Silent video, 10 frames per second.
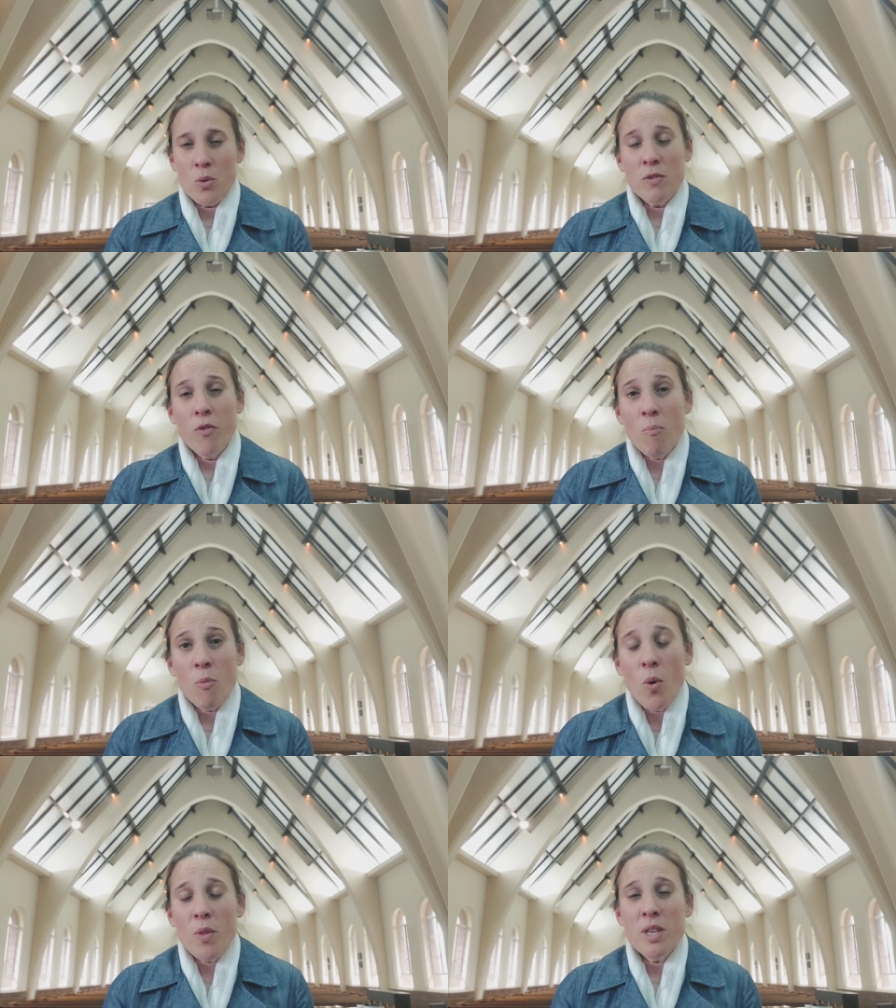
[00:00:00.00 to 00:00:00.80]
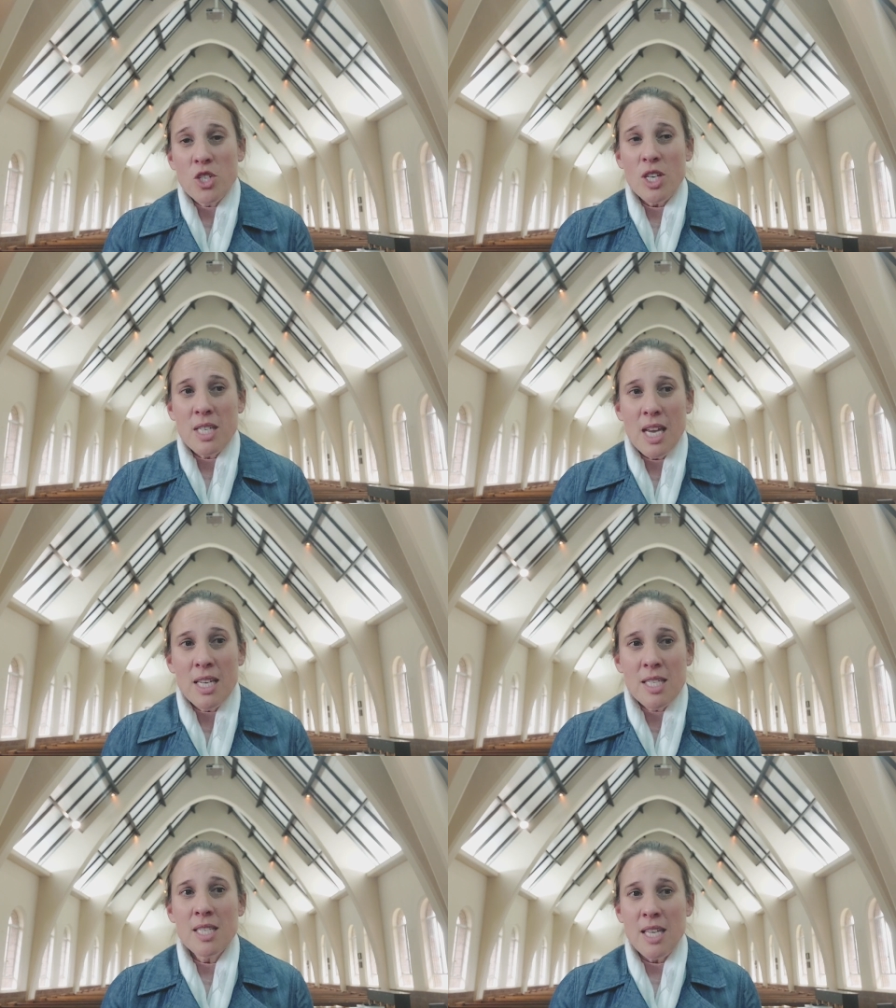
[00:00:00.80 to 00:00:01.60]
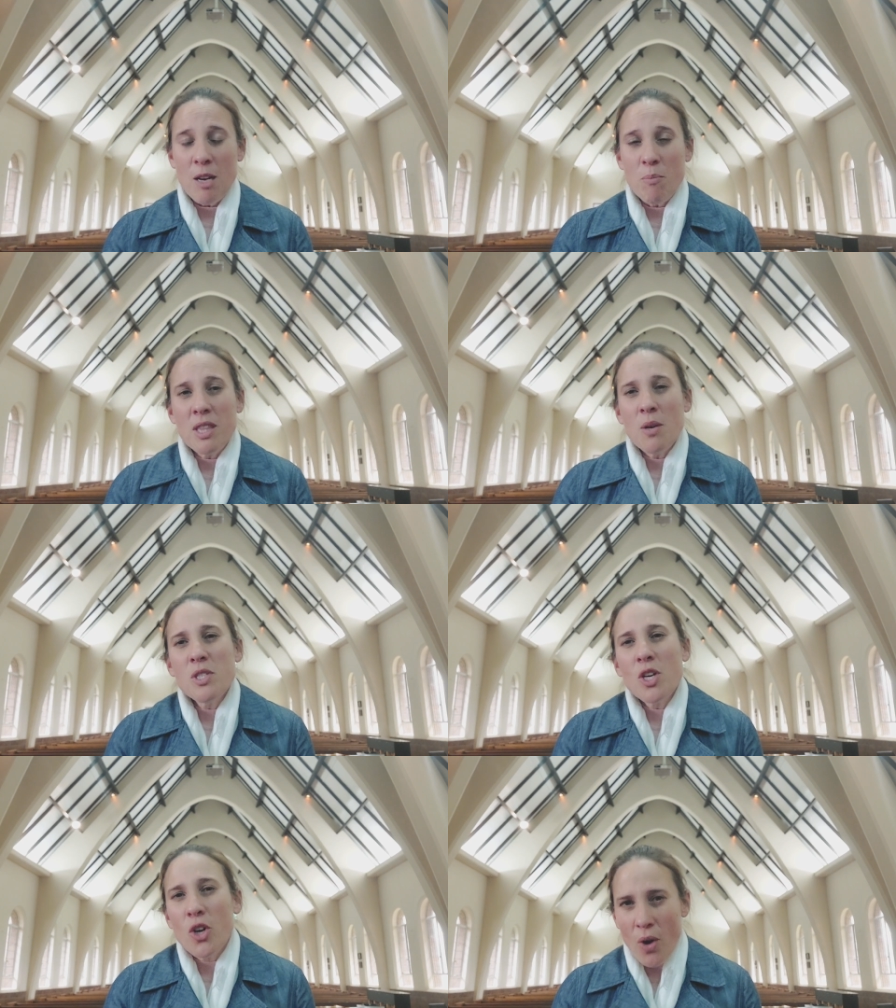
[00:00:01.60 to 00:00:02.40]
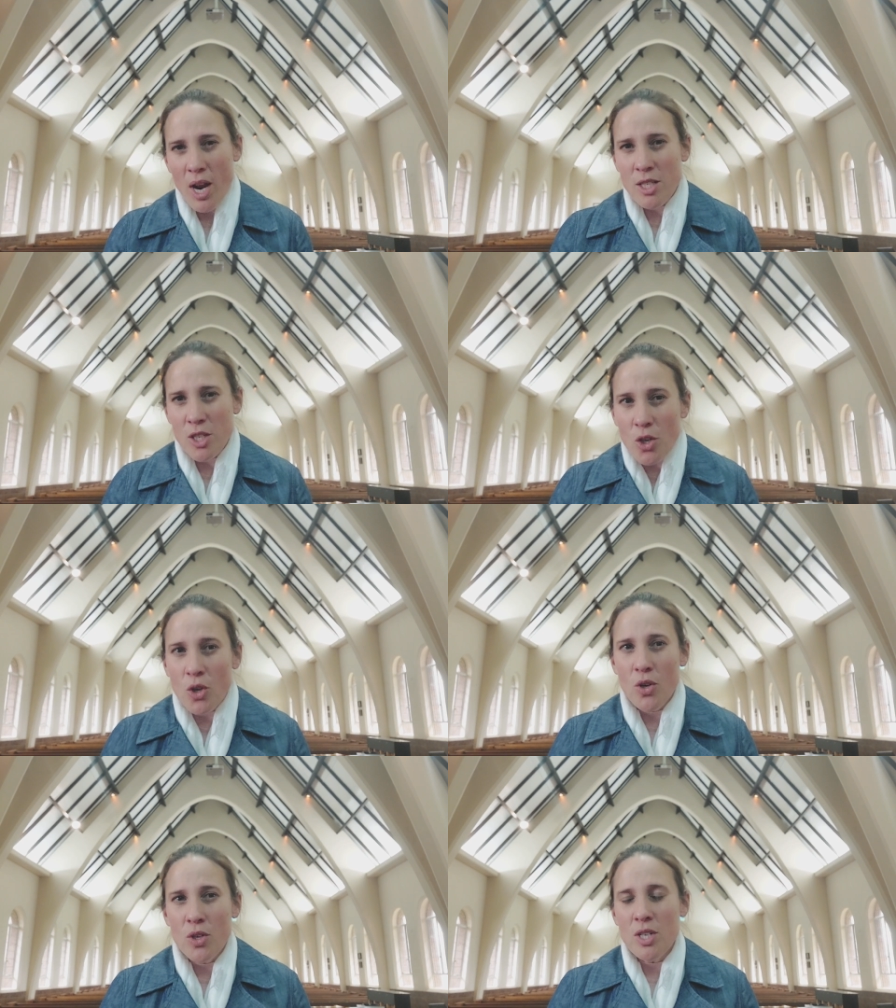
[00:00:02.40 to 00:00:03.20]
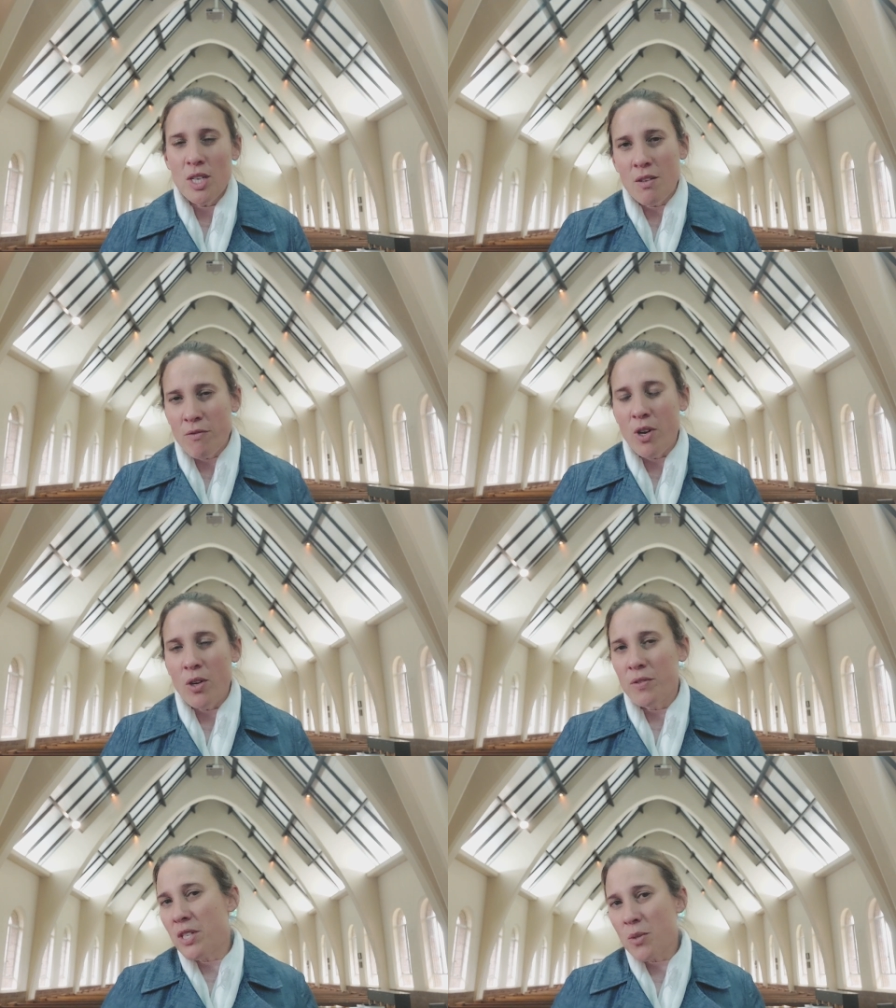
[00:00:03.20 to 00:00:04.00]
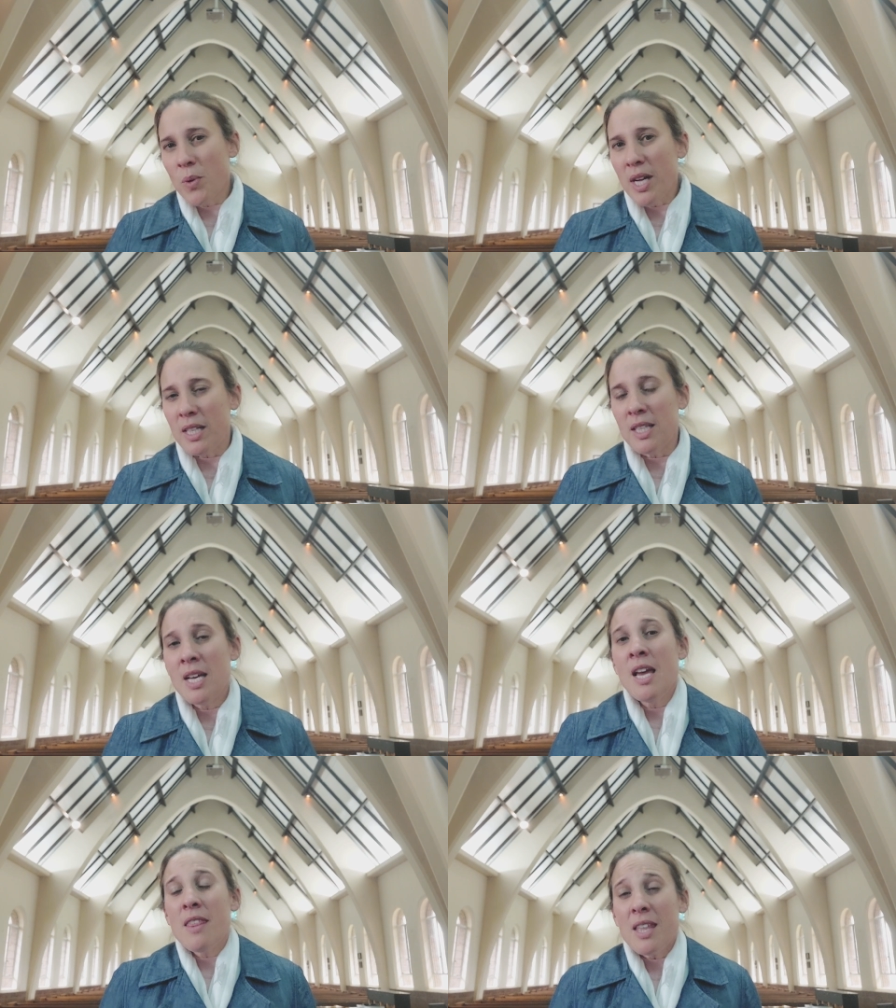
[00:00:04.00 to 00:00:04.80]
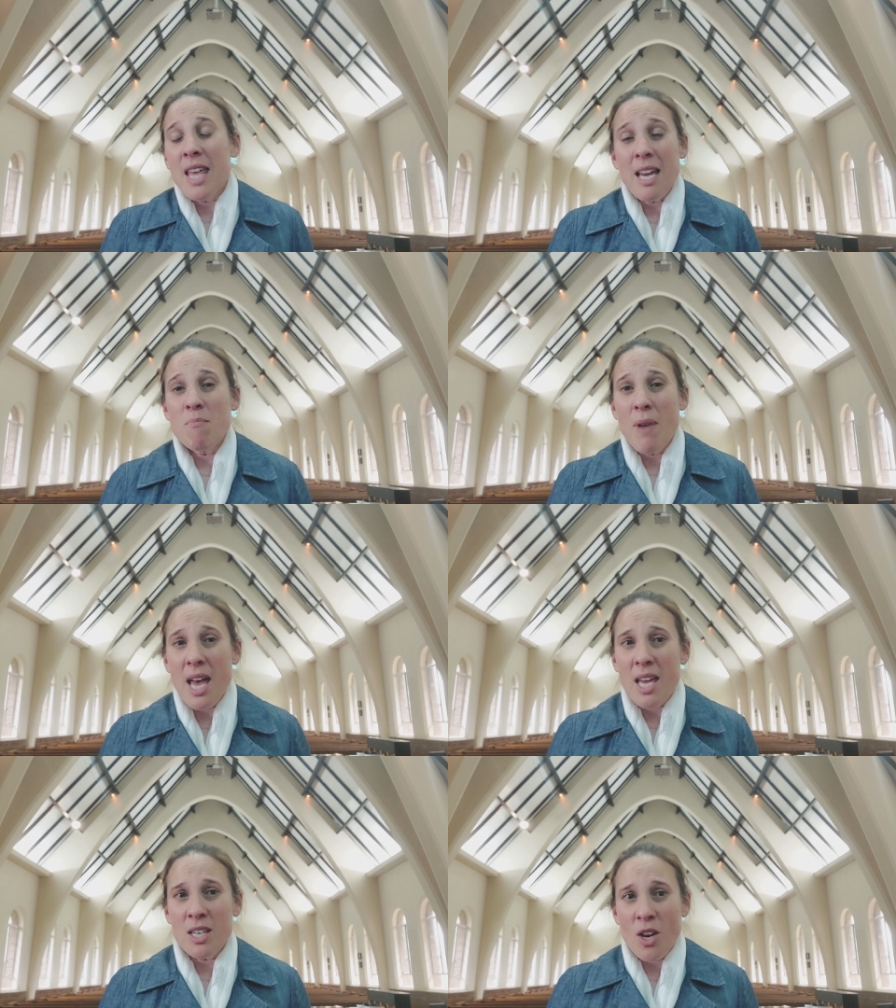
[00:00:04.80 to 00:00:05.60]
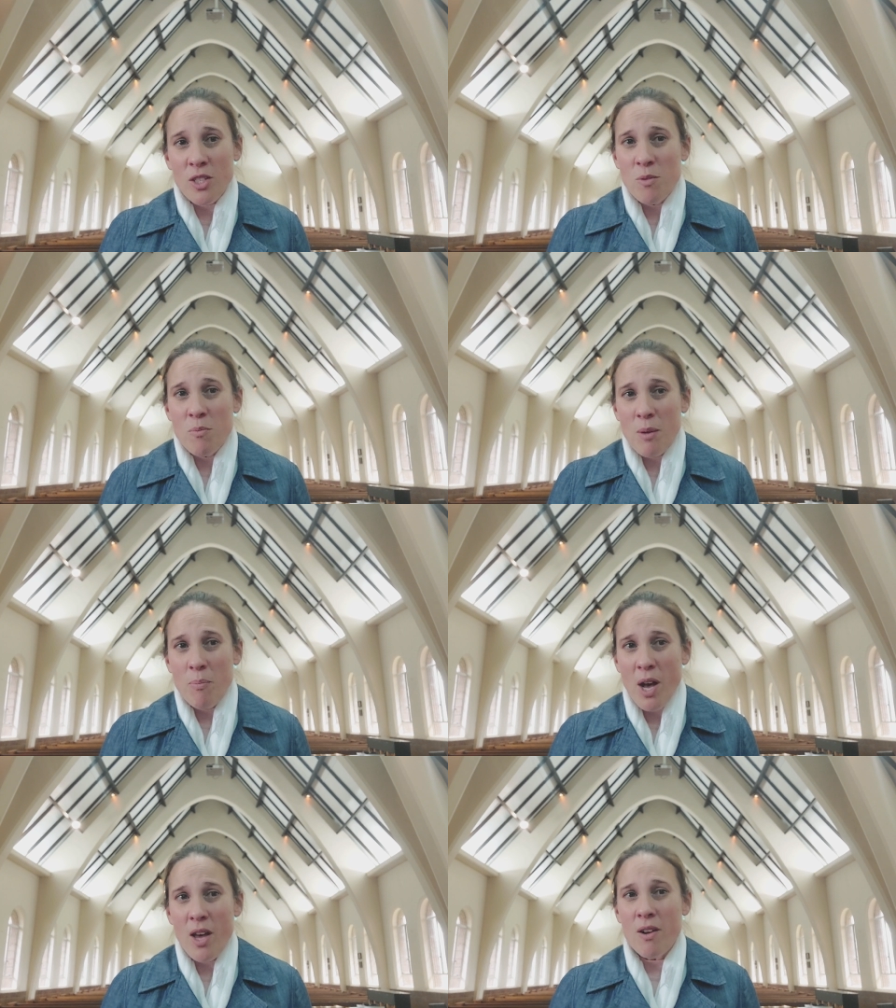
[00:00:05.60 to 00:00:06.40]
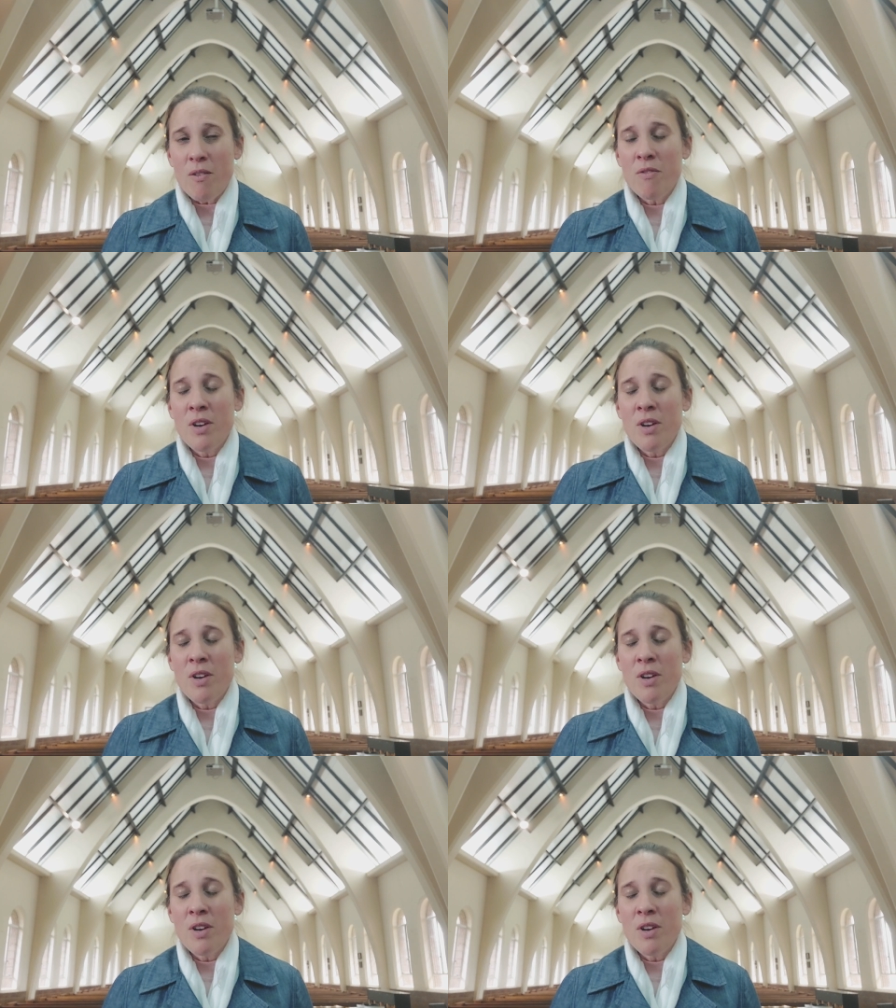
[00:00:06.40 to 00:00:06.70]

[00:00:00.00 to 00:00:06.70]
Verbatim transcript: was for more than just his sake, but there was a greater good involved as well that that man got to be a part of.